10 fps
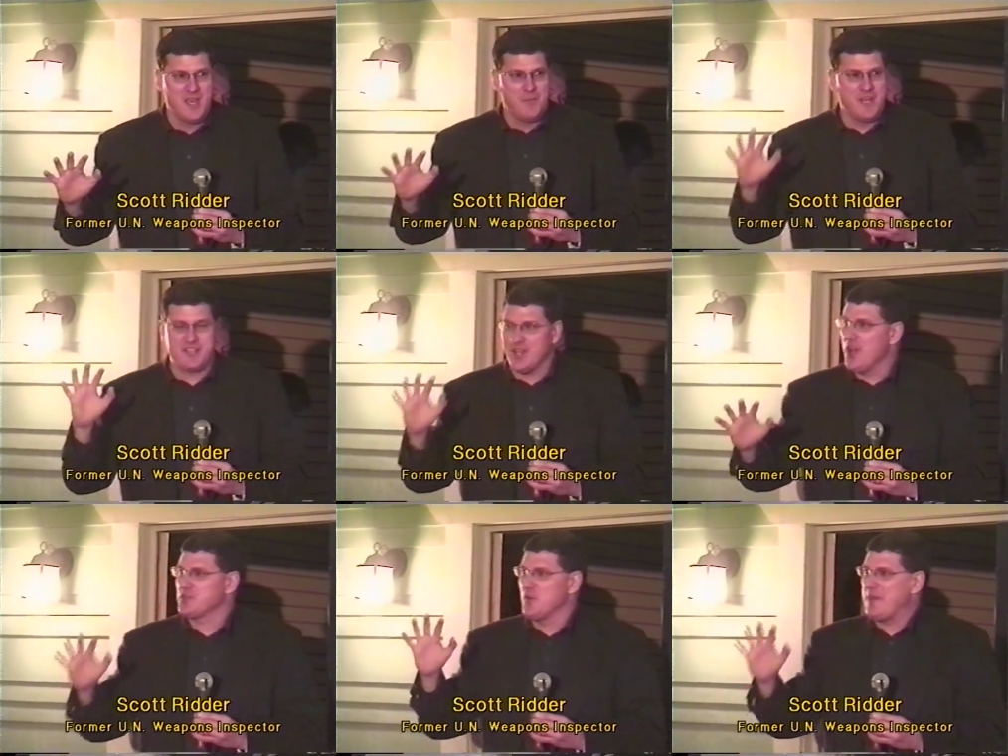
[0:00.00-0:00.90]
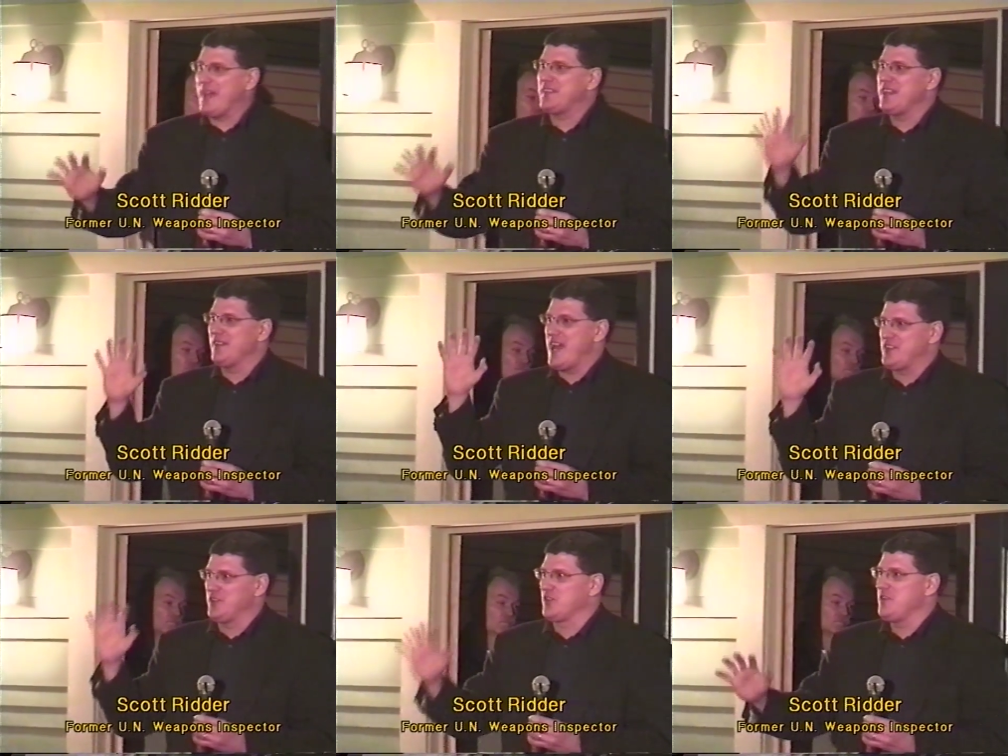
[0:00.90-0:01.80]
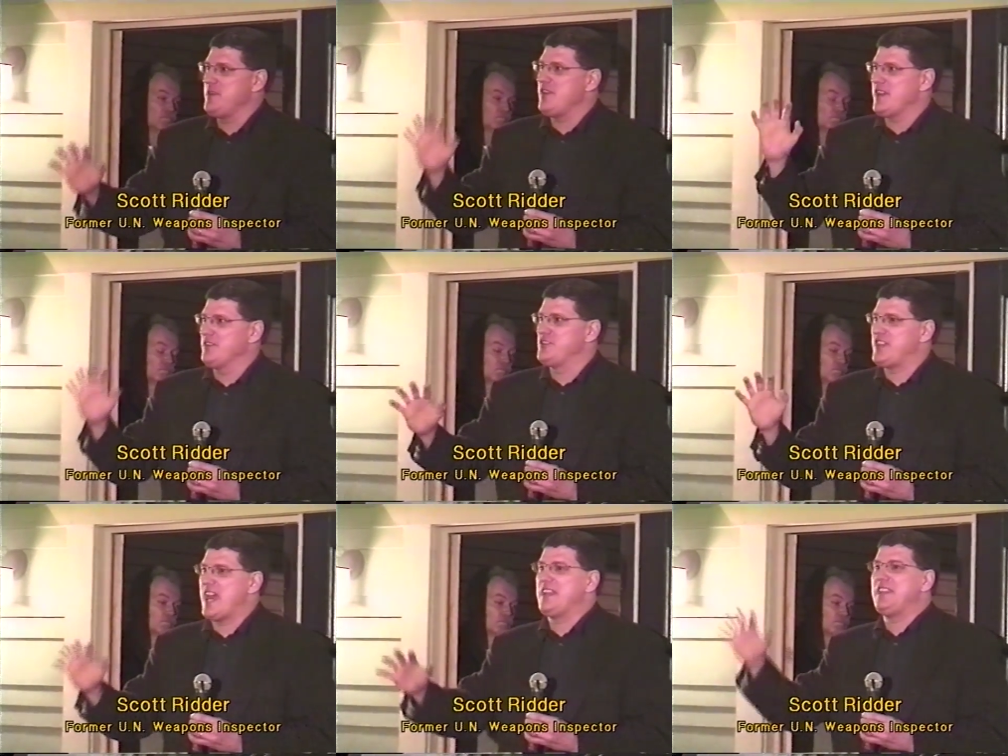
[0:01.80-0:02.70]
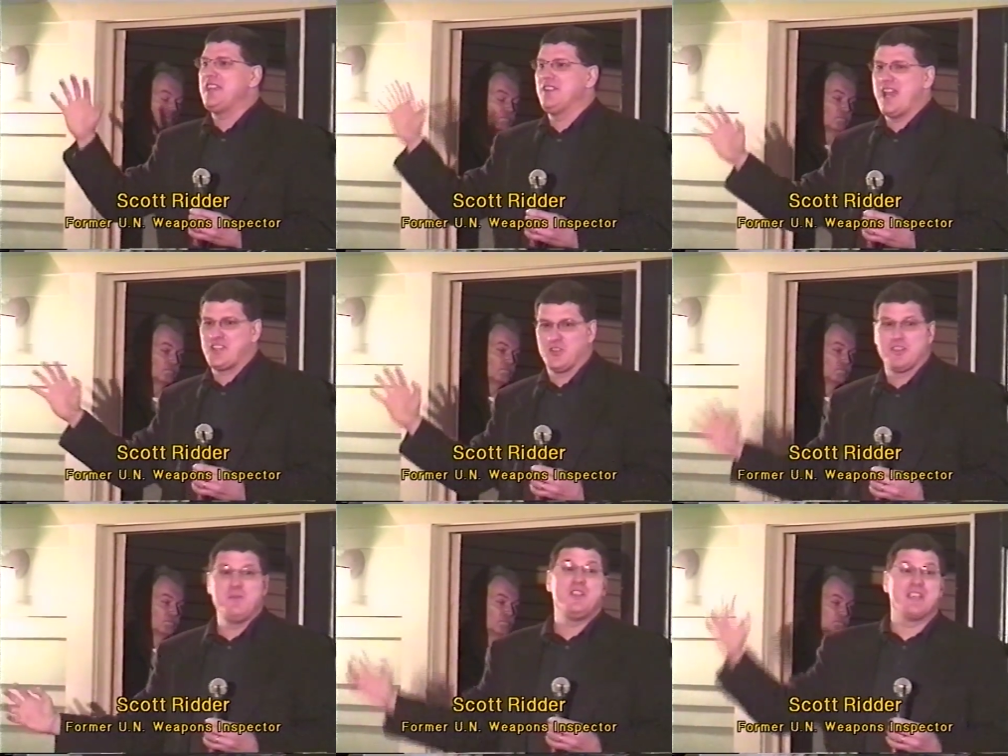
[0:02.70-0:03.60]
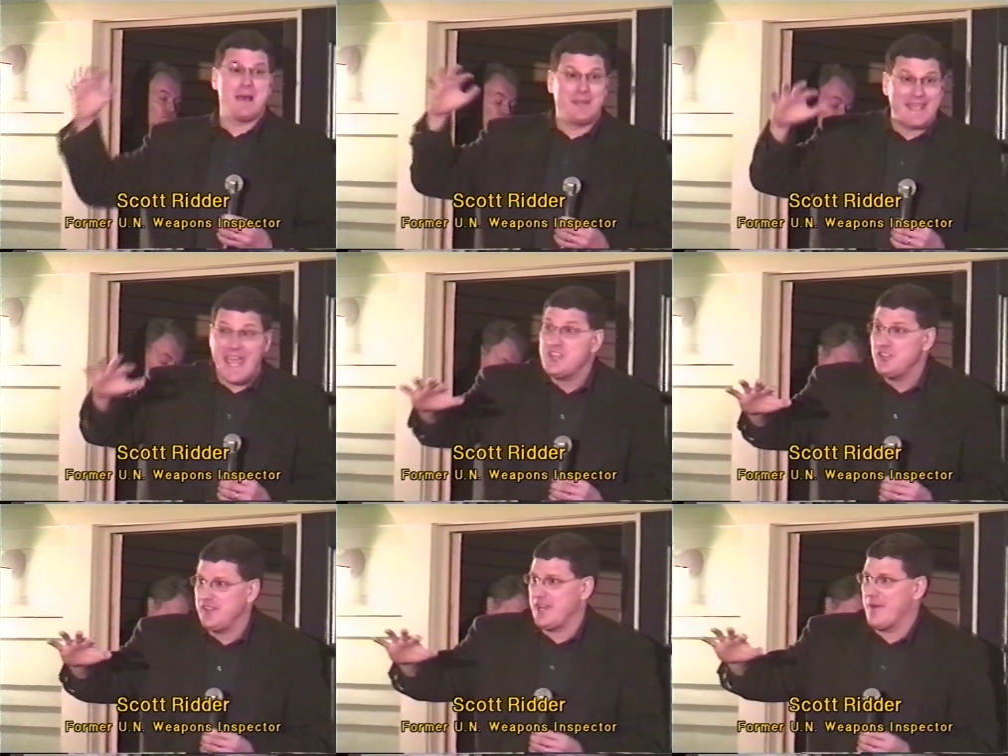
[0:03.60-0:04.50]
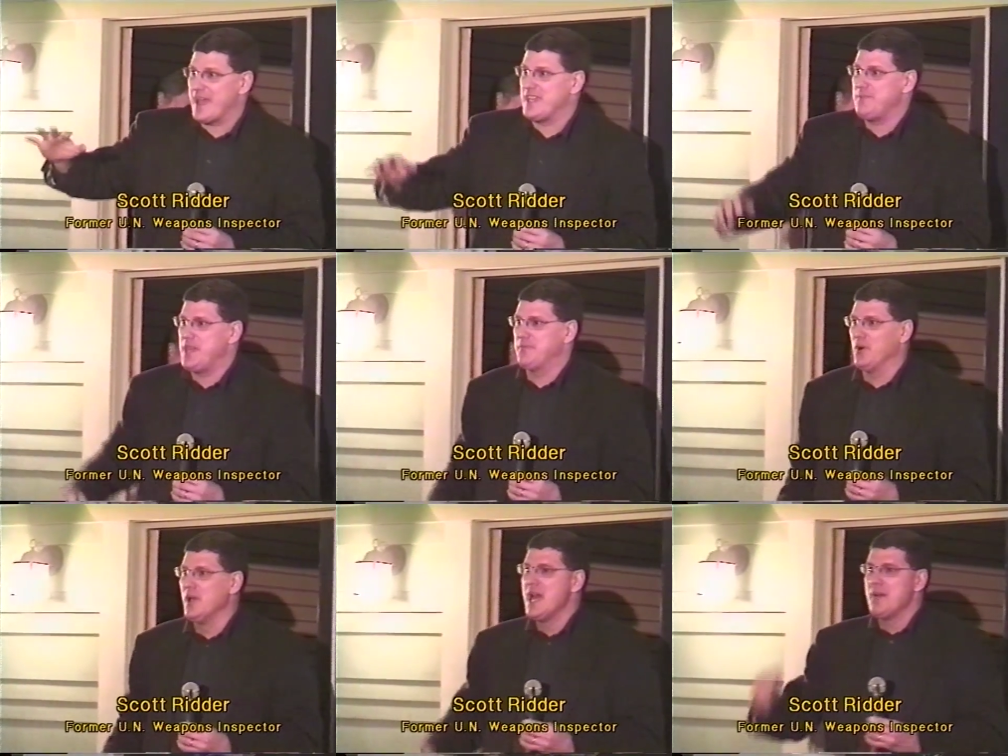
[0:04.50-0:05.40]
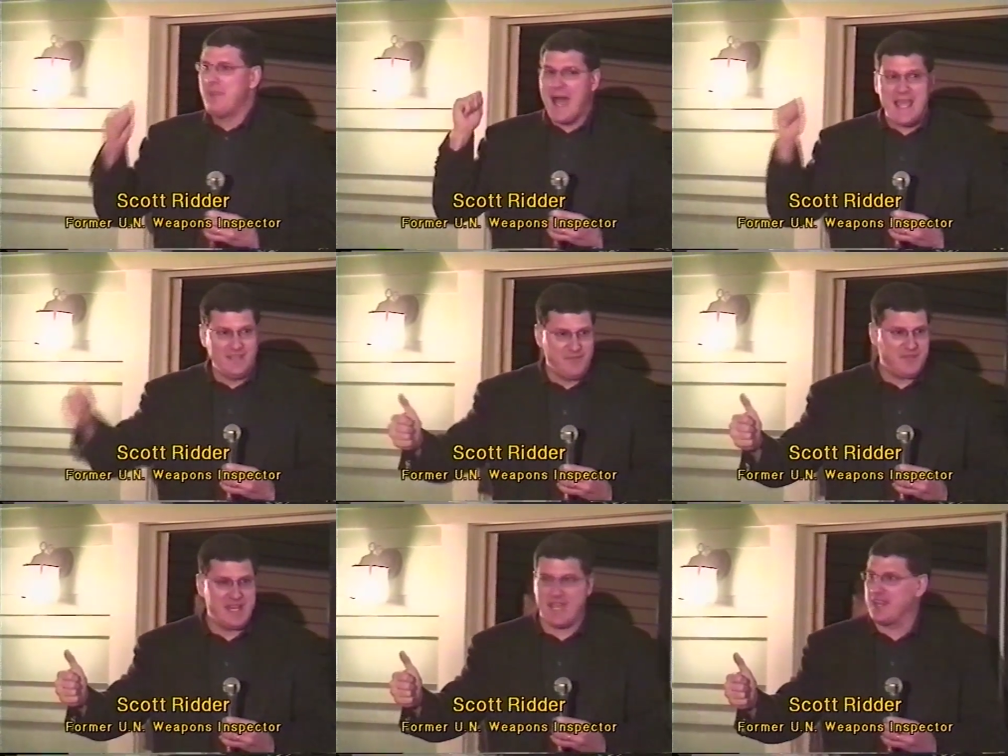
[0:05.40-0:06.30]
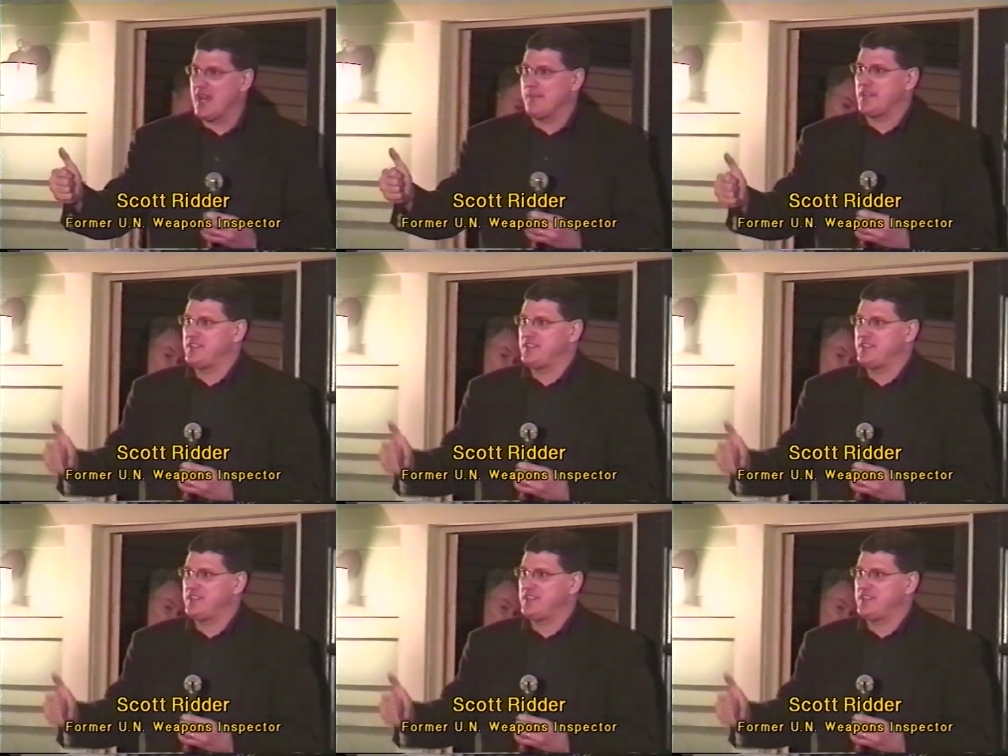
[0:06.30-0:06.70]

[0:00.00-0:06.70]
but it's also about the international community understanding the international community's obligation to the Iraqi people by lifting economic